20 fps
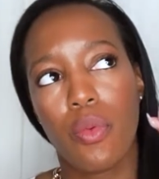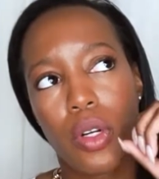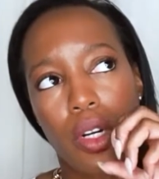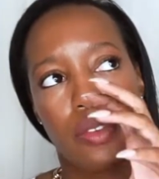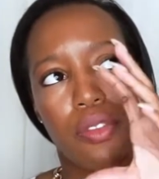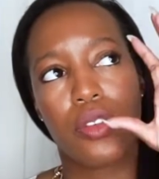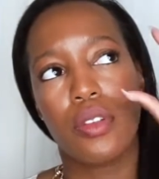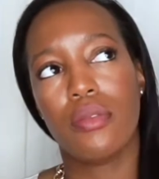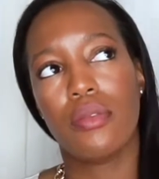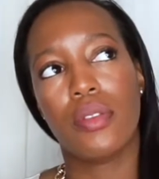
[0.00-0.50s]

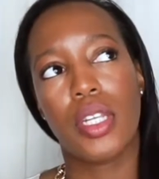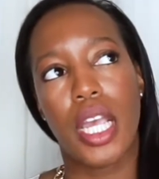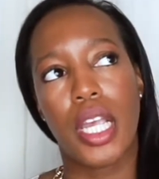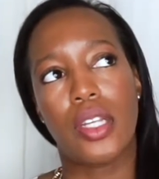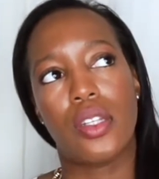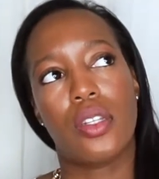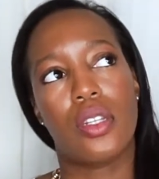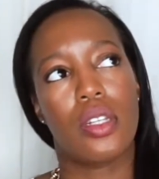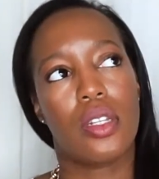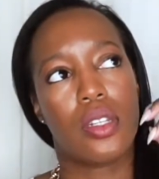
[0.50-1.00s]
whatever you
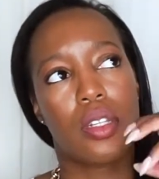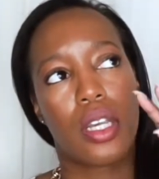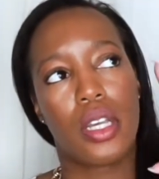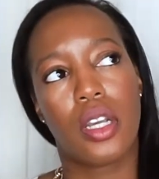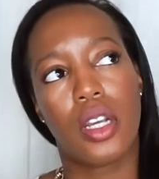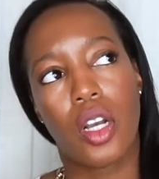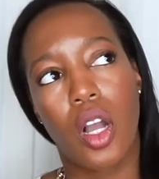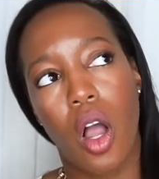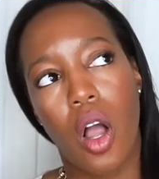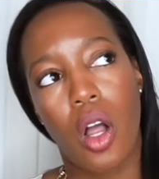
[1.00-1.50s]
taste and it's
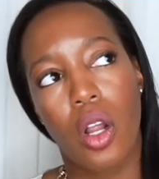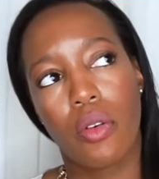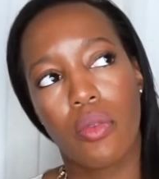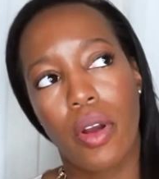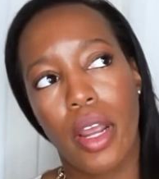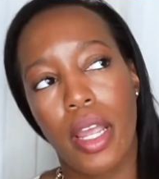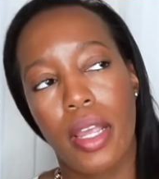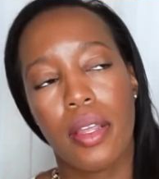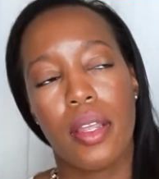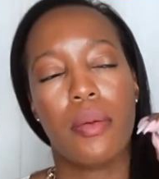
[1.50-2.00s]
like gone, right?